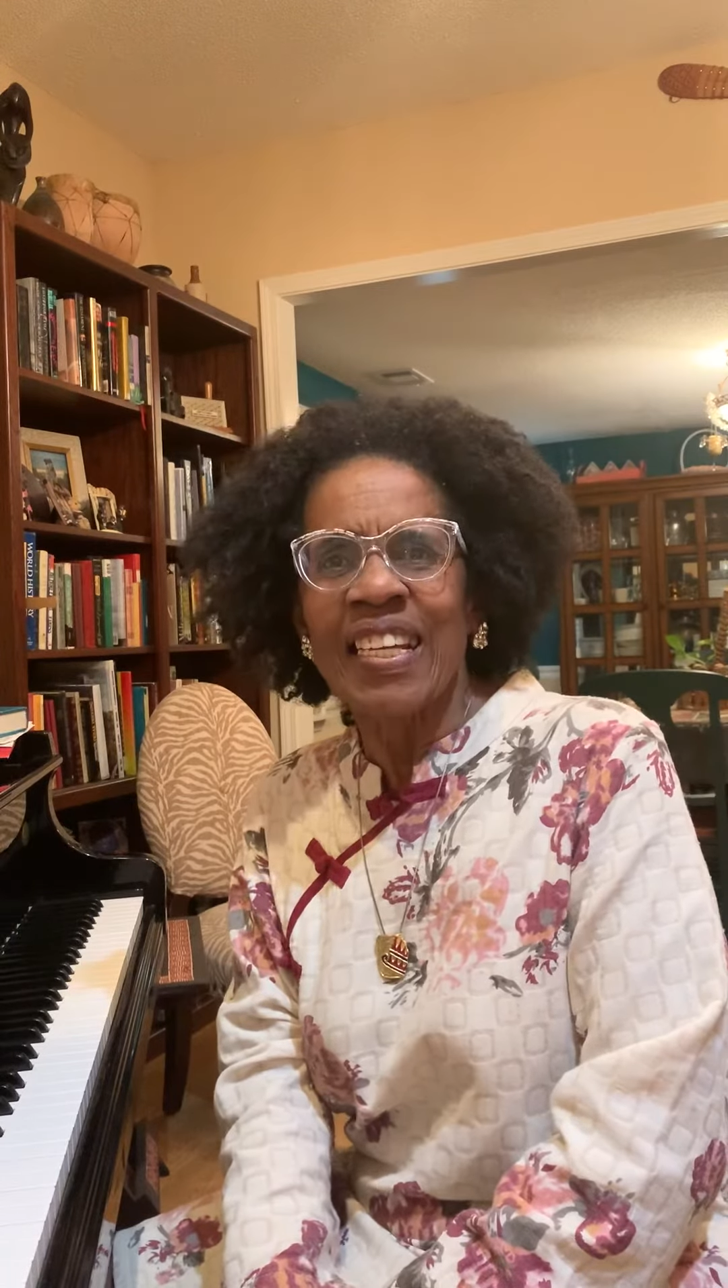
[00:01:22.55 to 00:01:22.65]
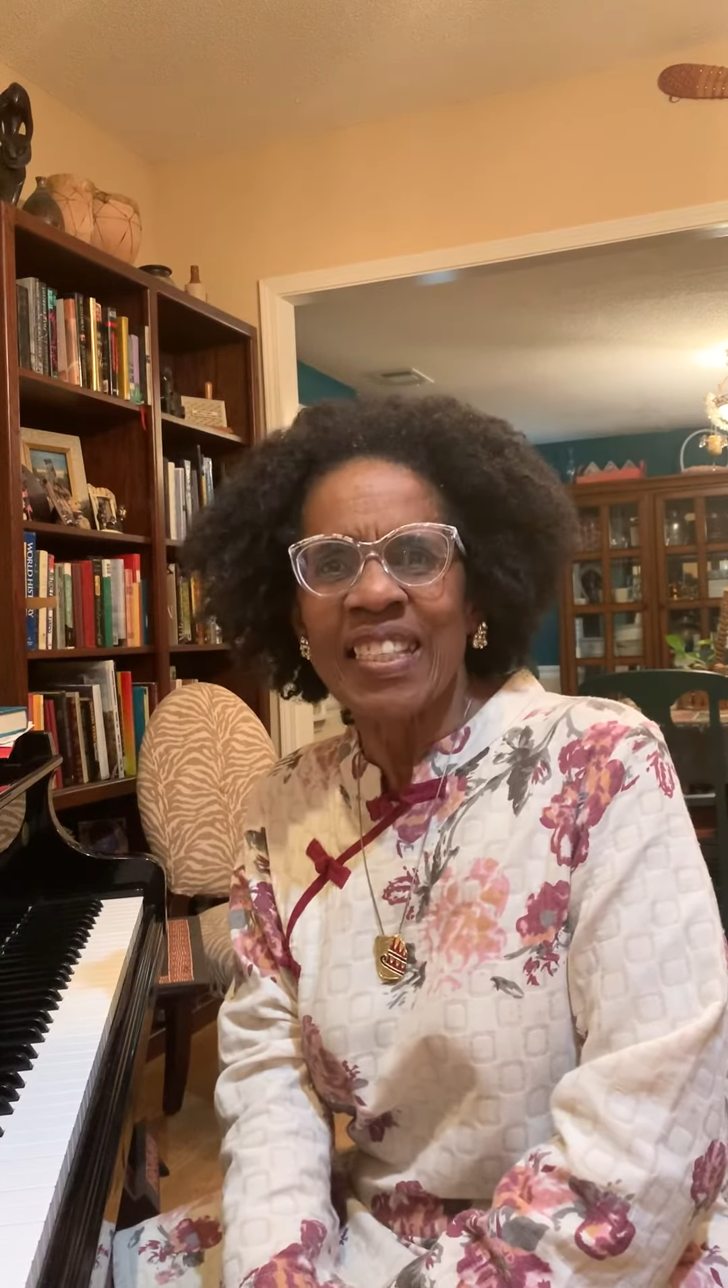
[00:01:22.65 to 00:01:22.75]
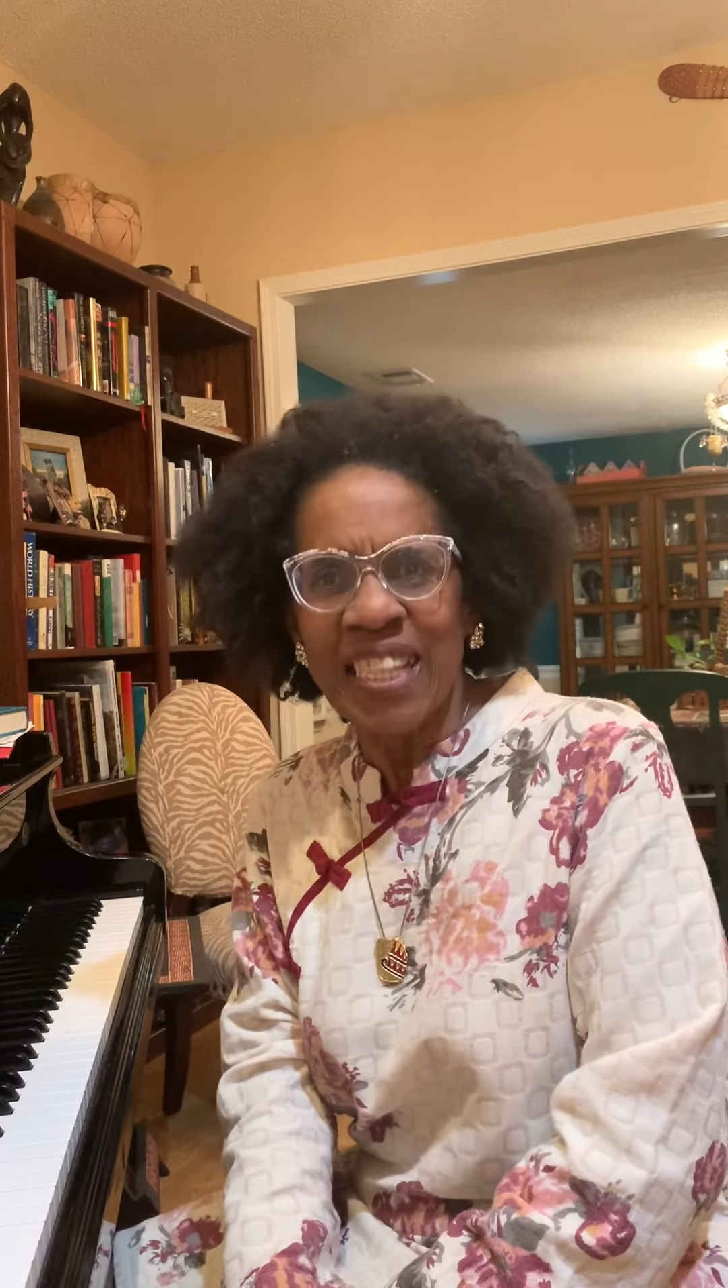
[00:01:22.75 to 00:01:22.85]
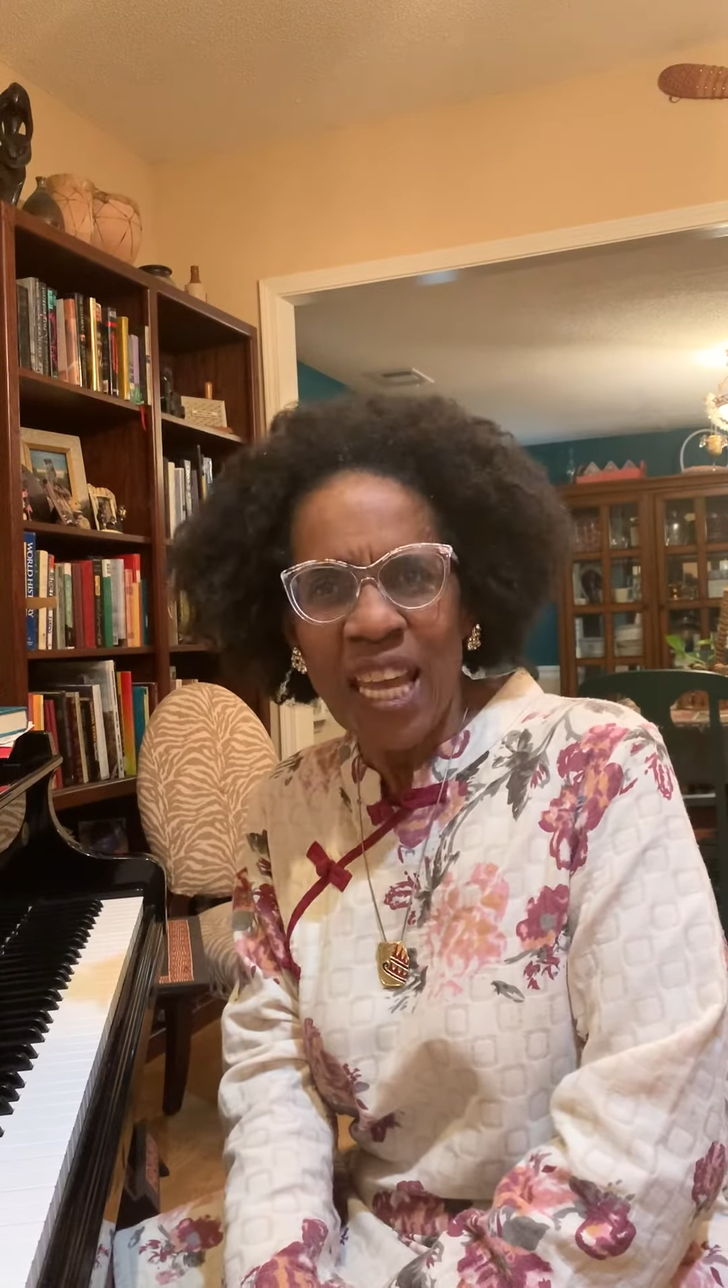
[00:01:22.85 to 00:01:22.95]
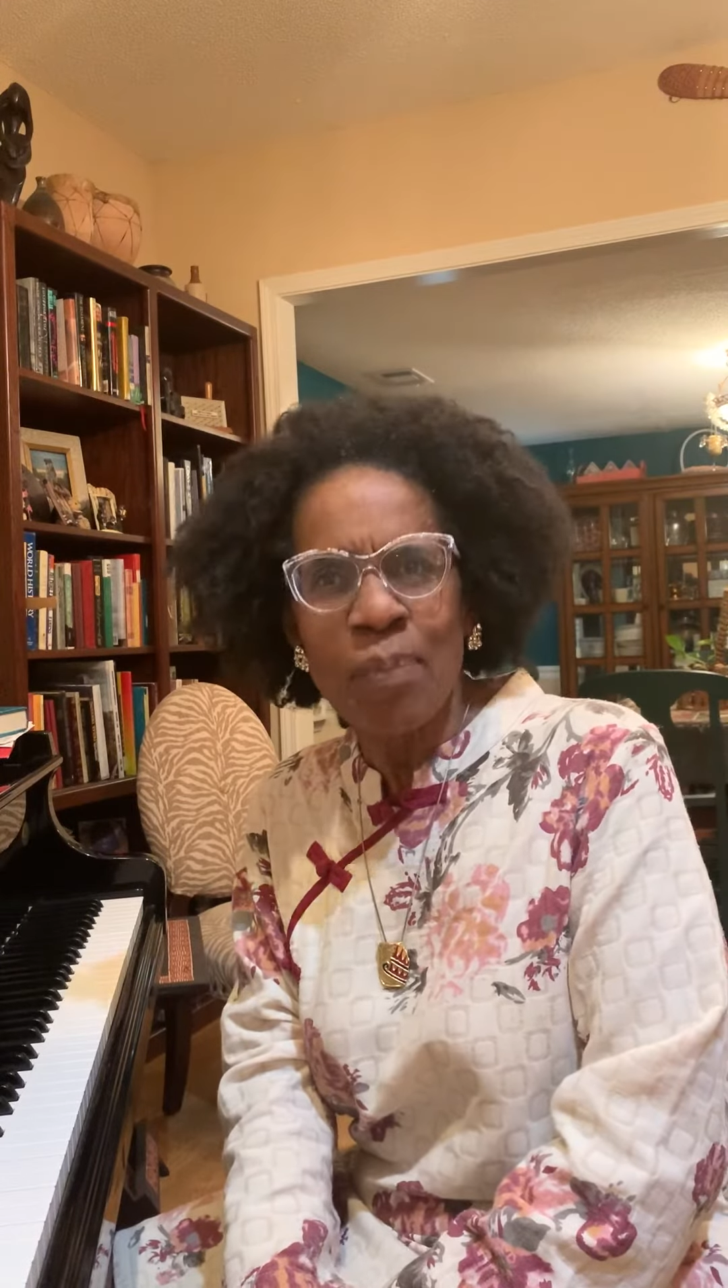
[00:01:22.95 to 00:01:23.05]

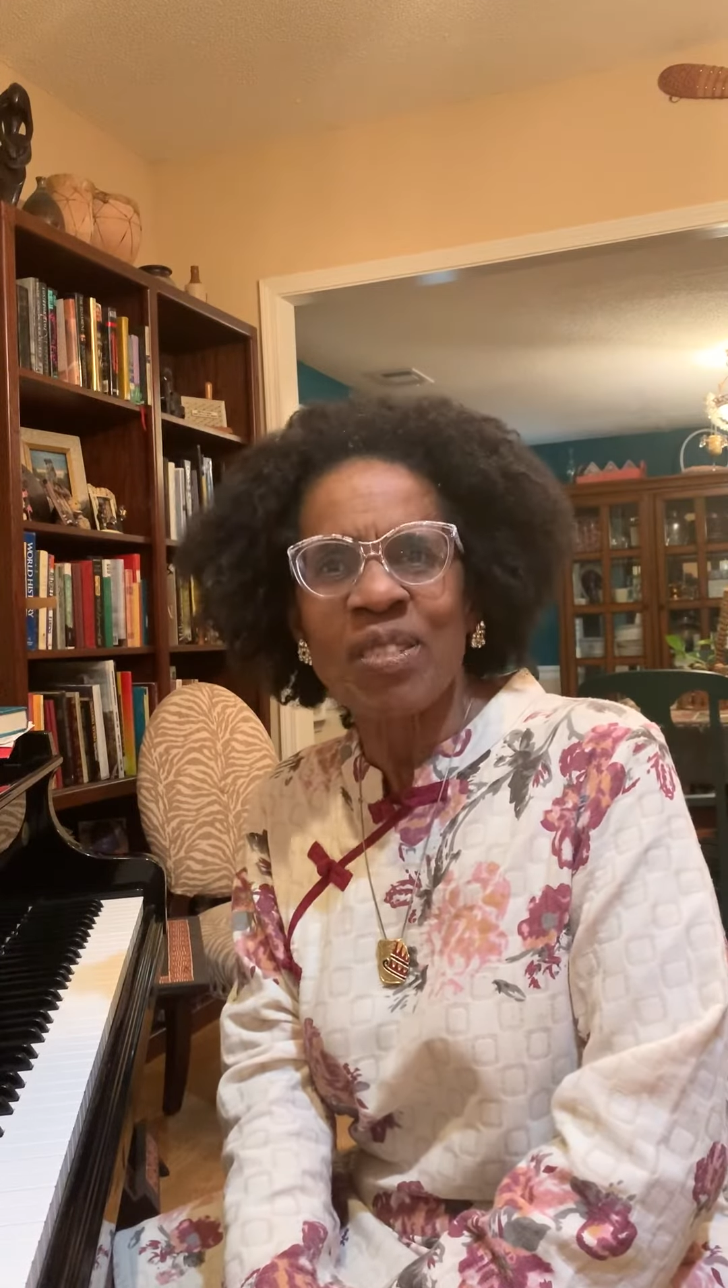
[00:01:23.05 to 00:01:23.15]
keep